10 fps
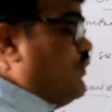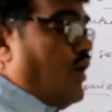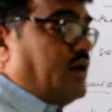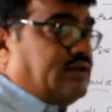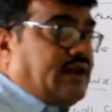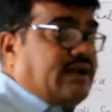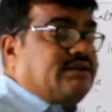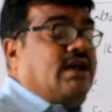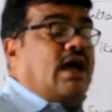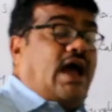for
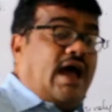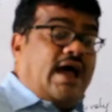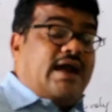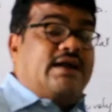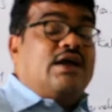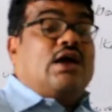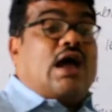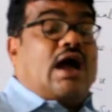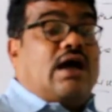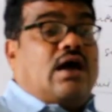threat, and
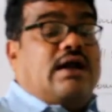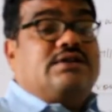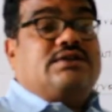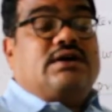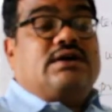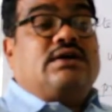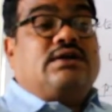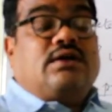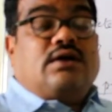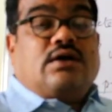
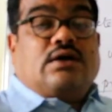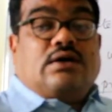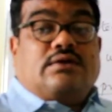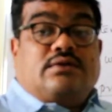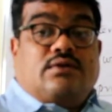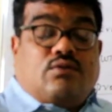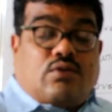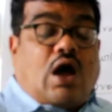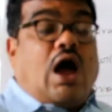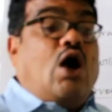another
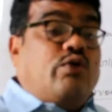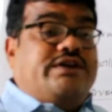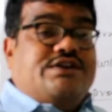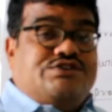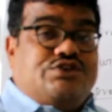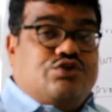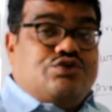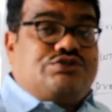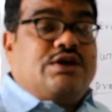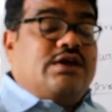how it is
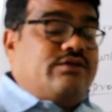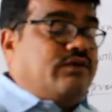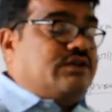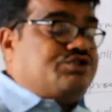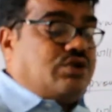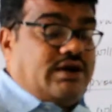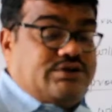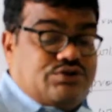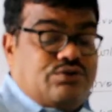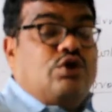used, we will try
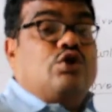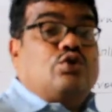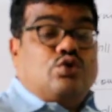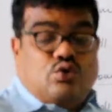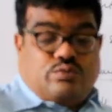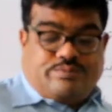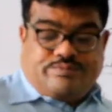to know.